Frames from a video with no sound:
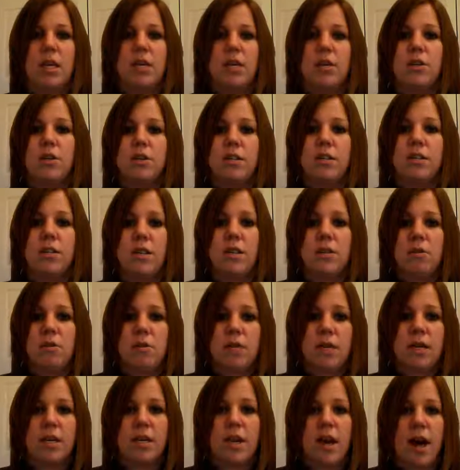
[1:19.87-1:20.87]
There's another
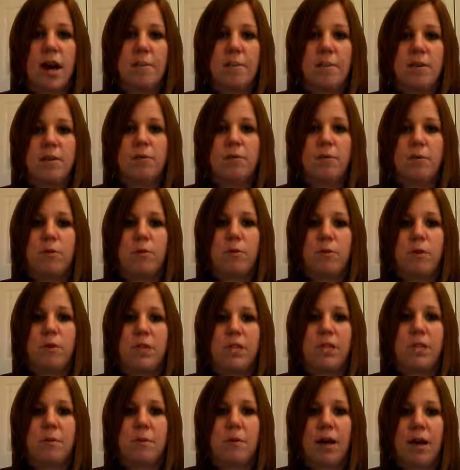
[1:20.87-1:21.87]
thing common for
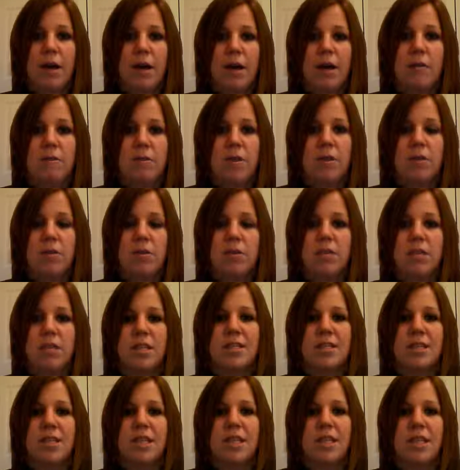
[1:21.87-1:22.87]
DWI offenders,
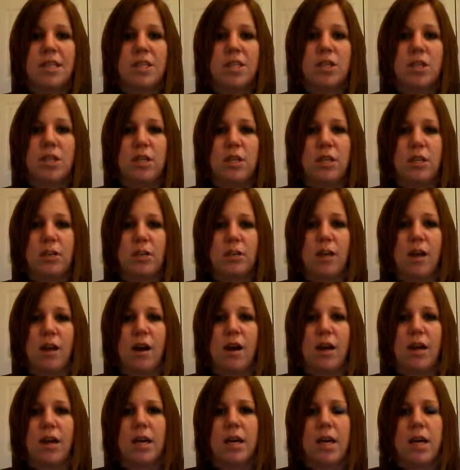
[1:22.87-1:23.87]
that's an ignition
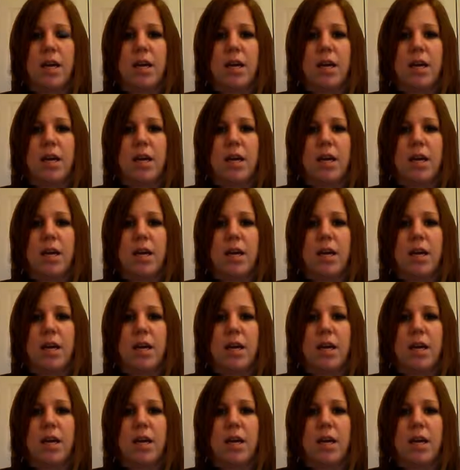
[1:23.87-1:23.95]
interlock.